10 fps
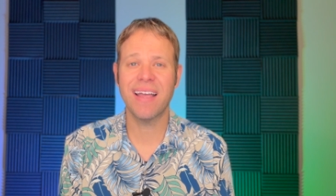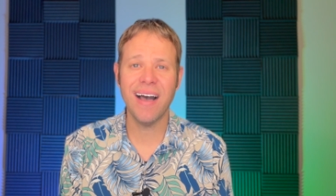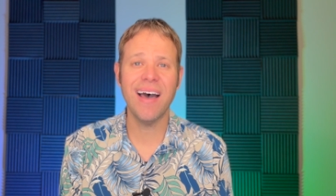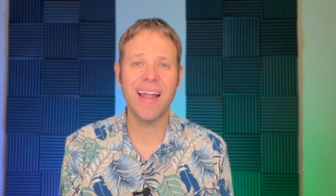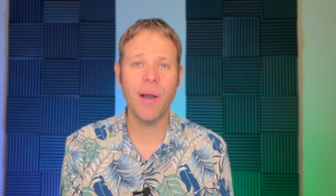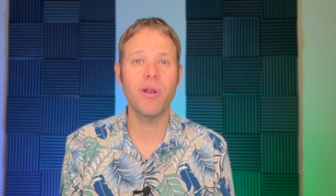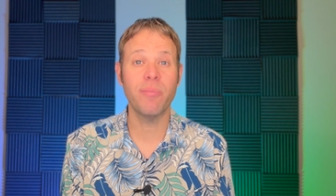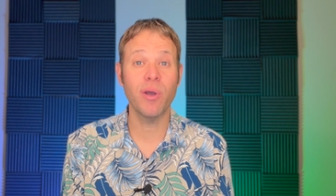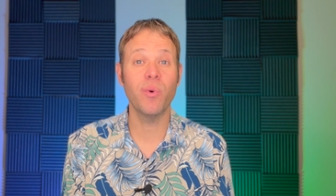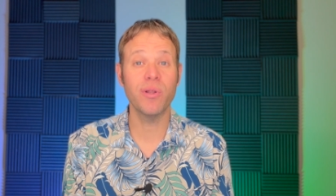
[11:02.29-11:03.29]
God, I want to
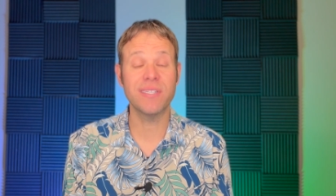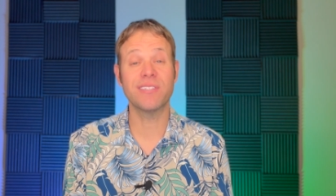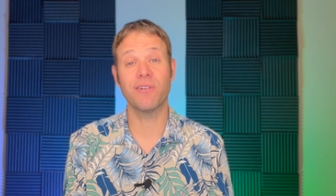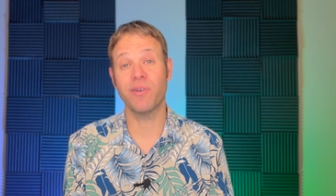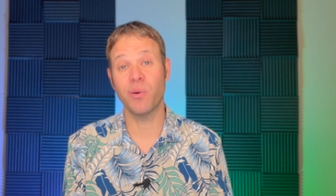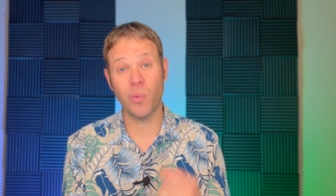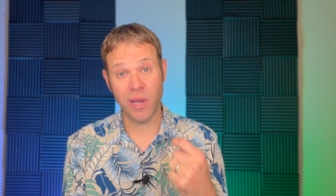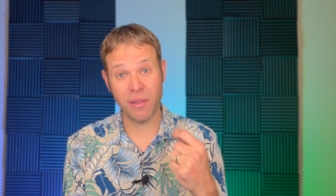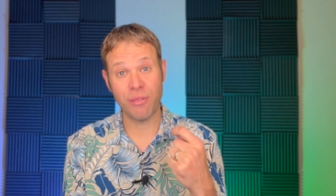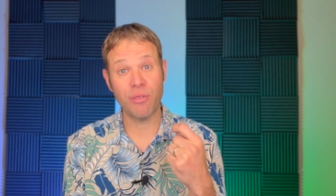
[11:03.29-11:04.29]
be a willing servant
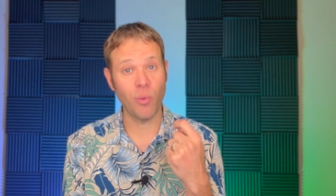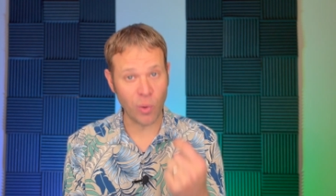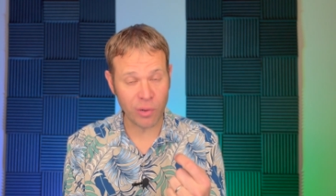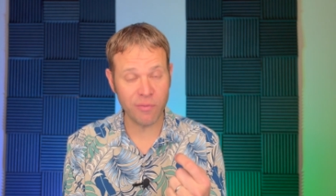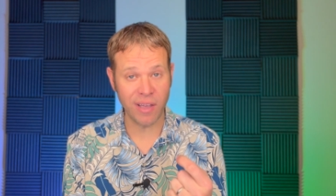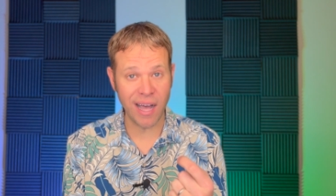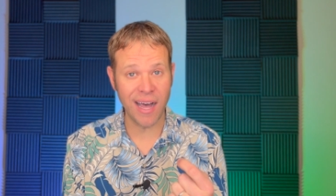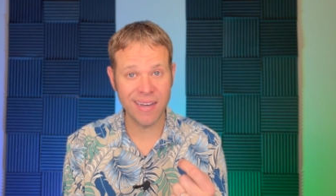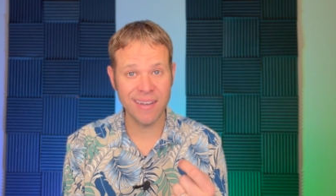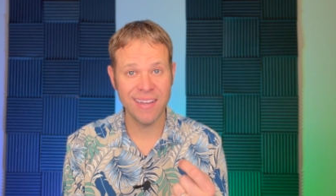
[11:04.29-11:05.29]
with the Word of
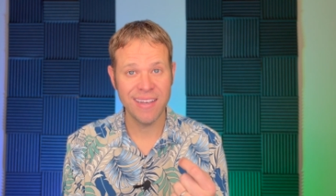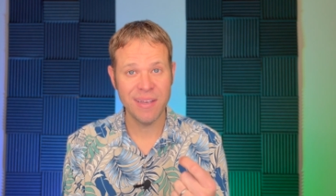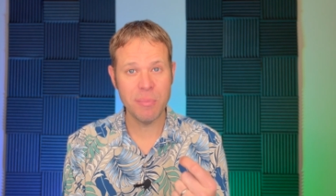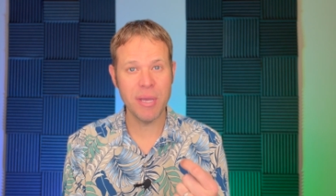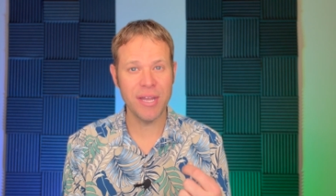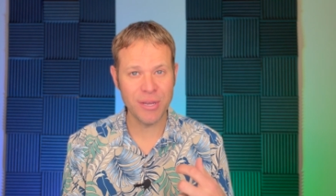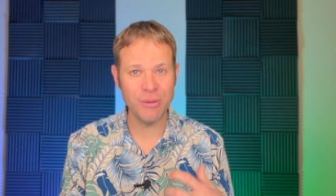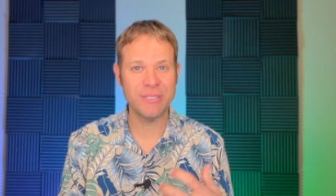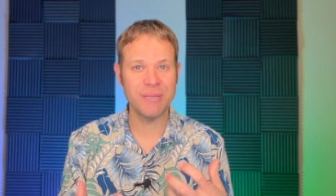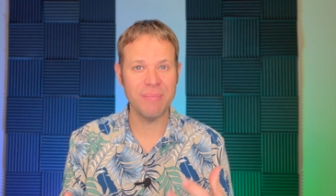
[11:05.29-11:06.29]
God being
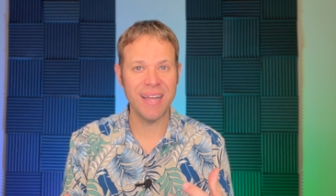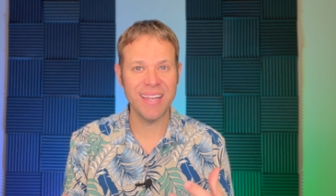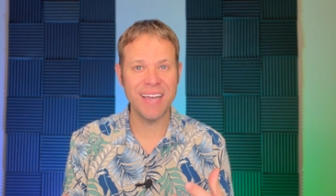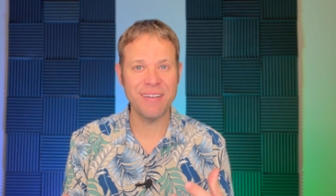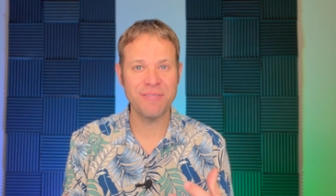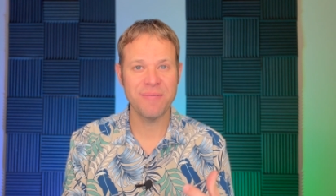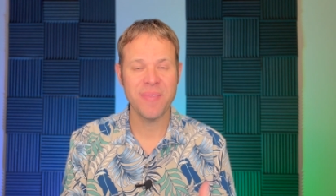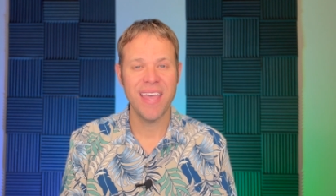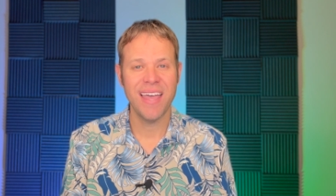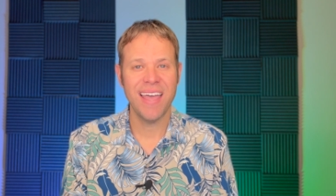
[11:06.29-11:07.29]
used in my life.
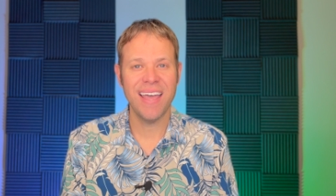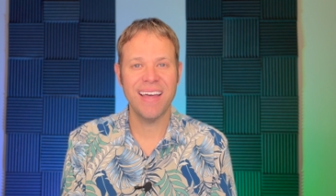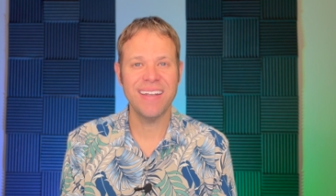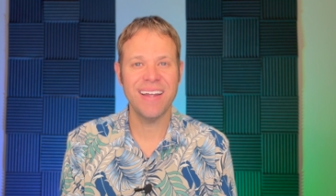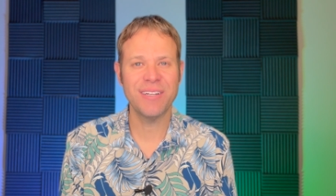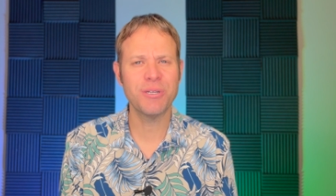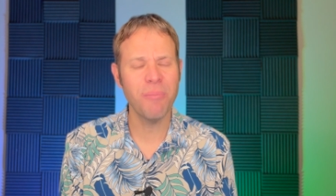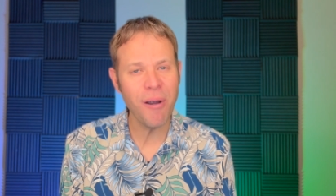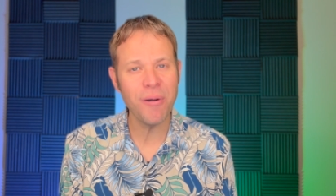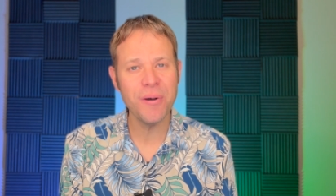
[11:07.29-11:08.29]
And uh,
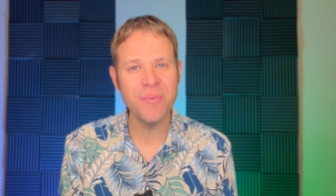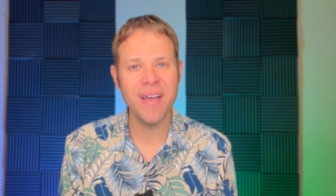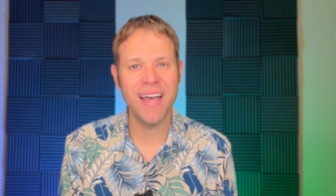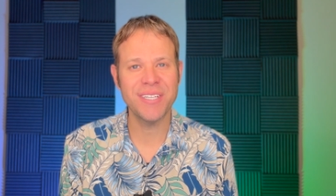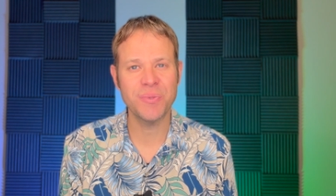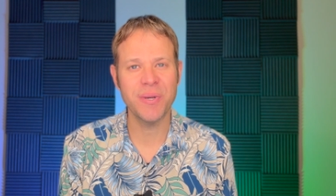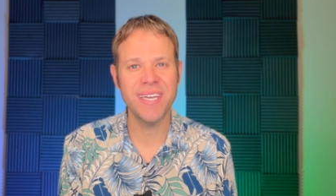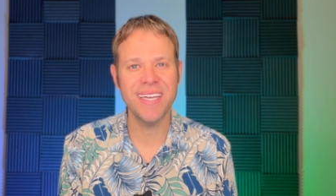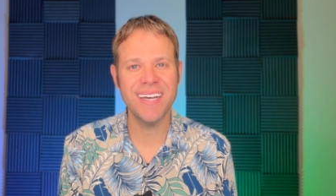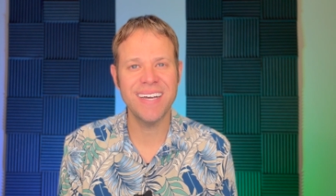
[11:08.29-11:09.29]
tomorrow, as
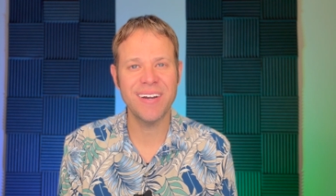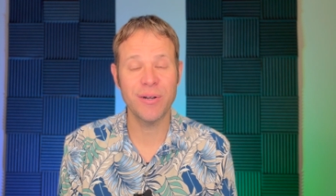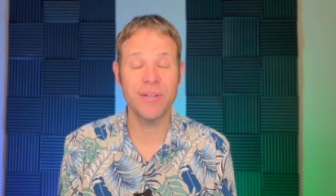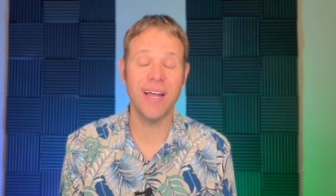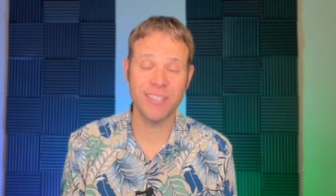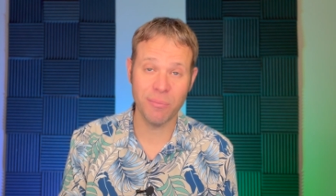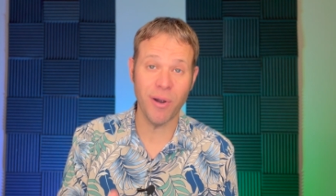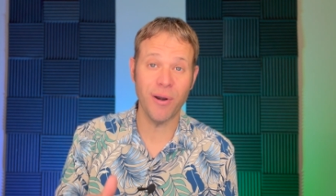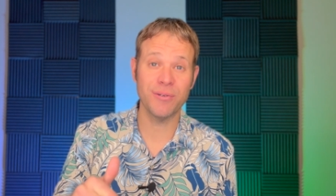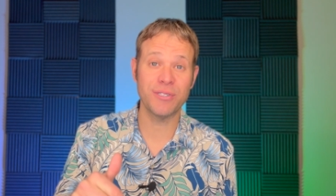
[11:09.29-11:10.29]
we, uh, or not
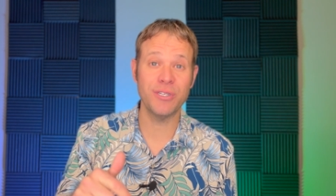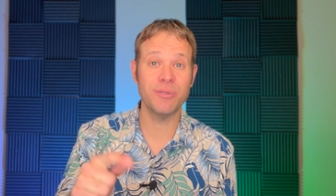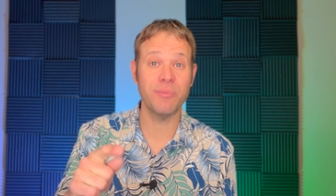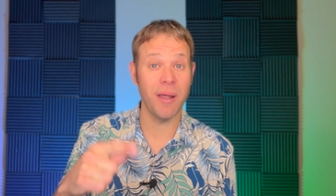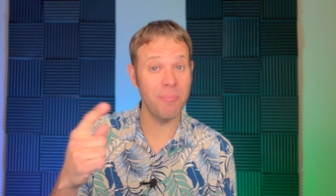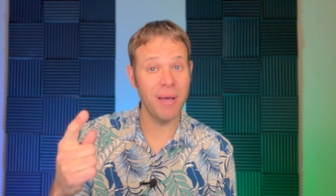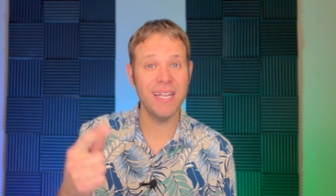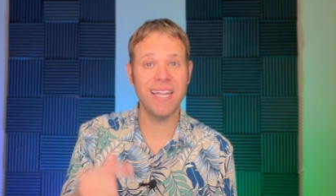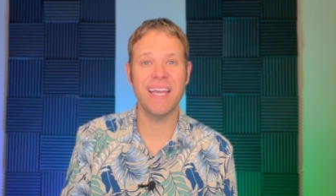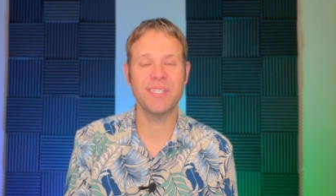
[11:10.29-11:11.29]
tomorrow, excuse me, on
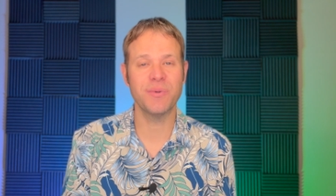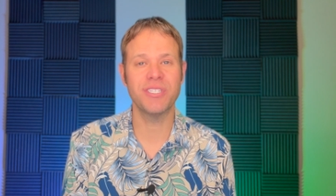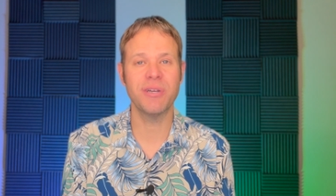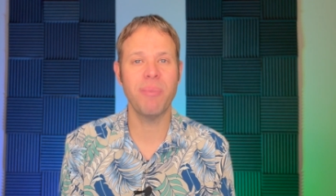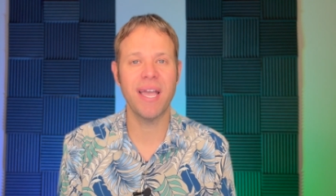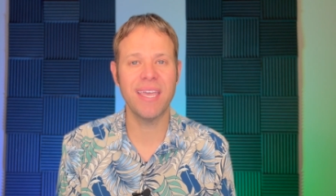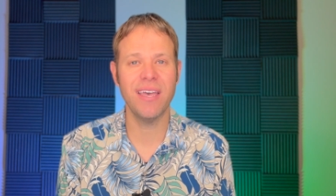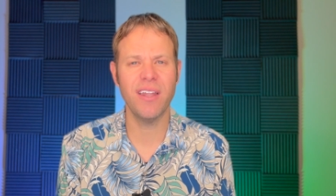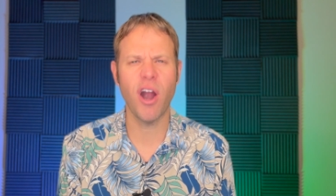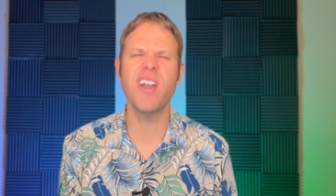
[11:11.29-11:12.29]
Monday, as we jump back
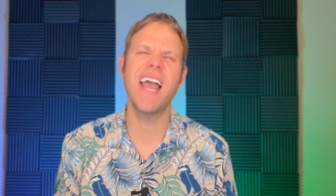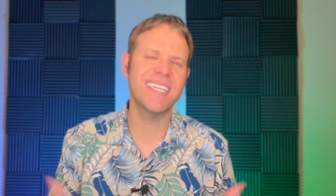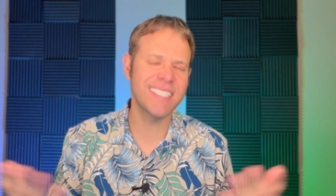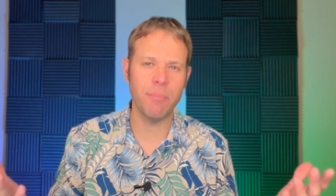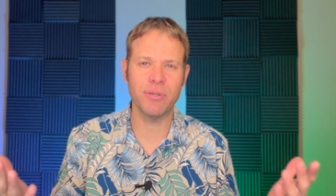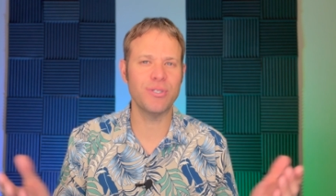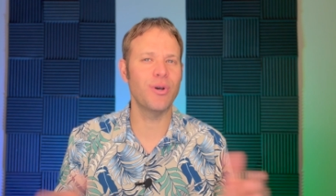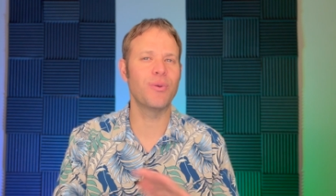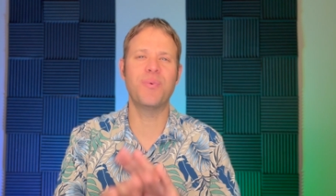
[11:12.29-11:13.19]
in, our next episode,